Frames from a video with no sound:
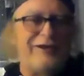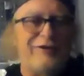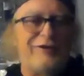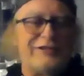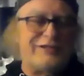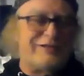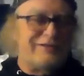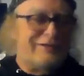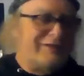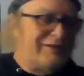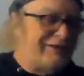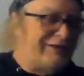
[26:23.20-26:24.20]
I noticed
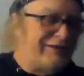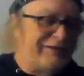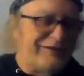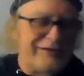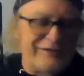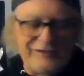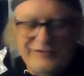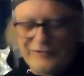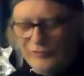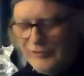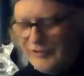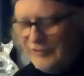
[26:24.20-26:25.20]

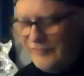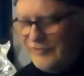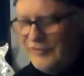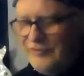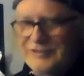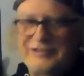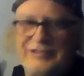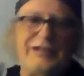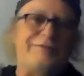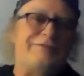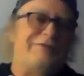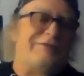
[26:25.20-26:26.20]
an old interview that
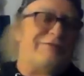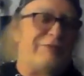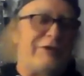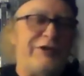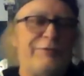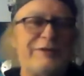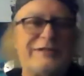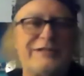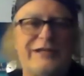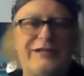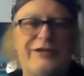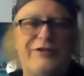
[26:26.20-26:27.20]
said, where you
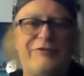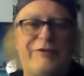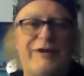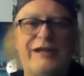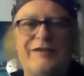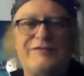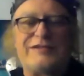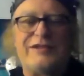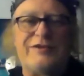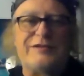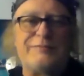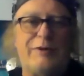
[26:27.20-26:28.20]
once said, you don't write love
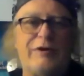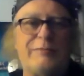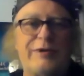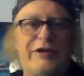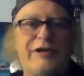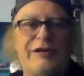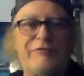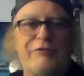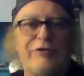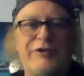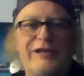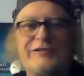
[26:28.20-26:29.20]
songs, Paul McCartney
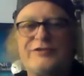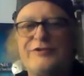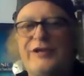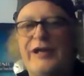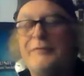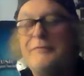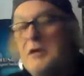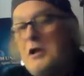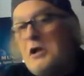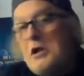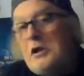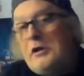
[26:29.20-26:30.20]
wrote yesterday.
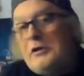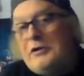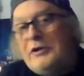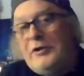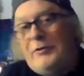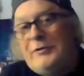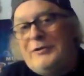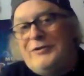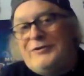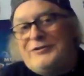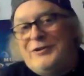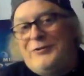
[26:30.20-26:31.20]
You know,
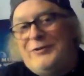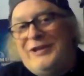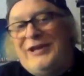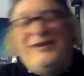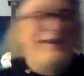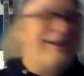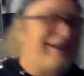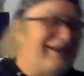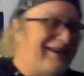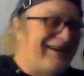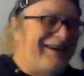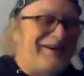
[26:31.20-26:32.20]
there's no need.
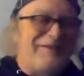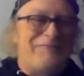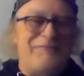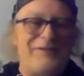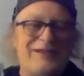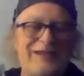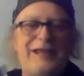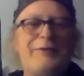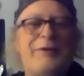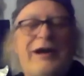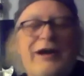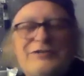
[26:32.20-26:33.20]
Um,
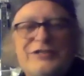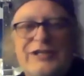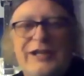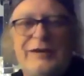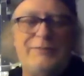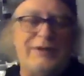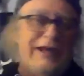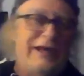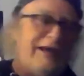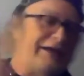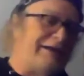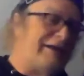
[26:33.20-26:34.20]
anyway, I'll shut up
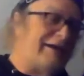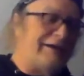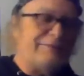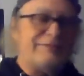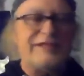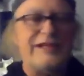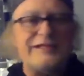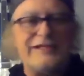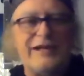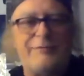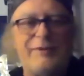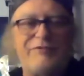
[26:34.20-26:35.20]
and sing
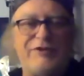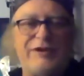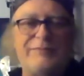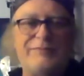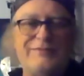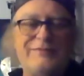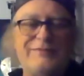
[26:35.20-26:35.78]
us out, my friend.